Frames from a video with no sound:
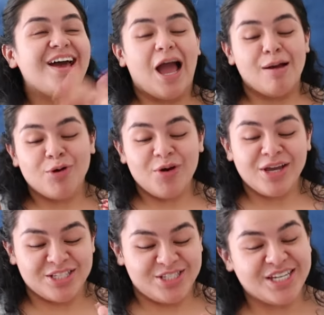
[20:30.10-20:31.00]
I'm going
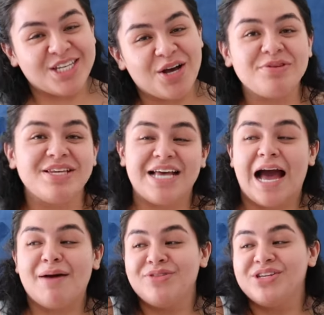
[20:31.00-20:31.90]
into detail with this
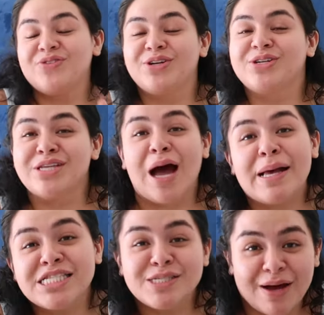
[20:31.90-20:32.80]
app. This video is
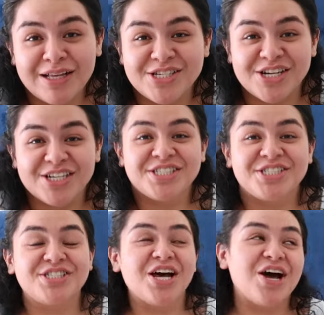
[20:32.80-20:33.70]
not sponsored.
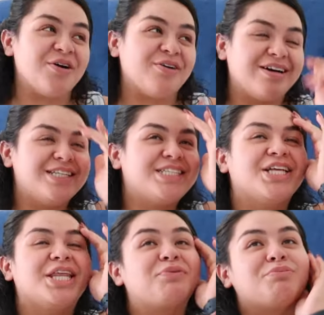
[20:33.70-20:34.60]
So
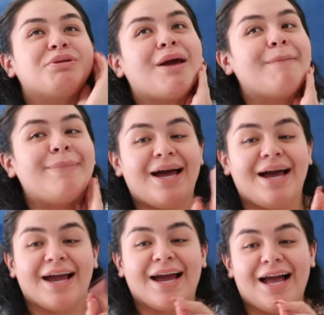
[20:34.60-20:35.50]
until they bring me my
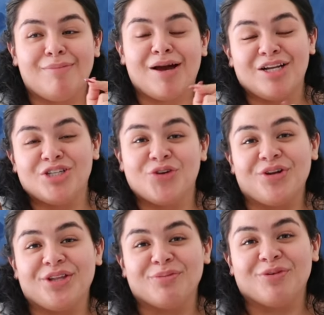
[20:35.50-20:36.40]
bag, I'm not going to show
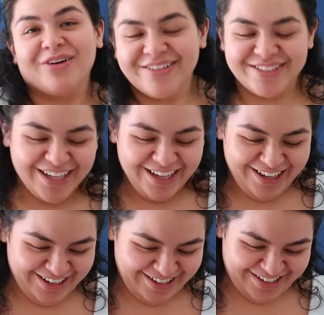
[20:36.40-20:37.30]
it anymore. I'm just
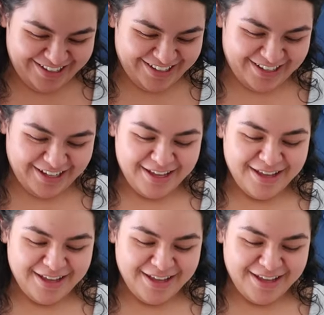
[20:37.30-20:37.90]
kidding.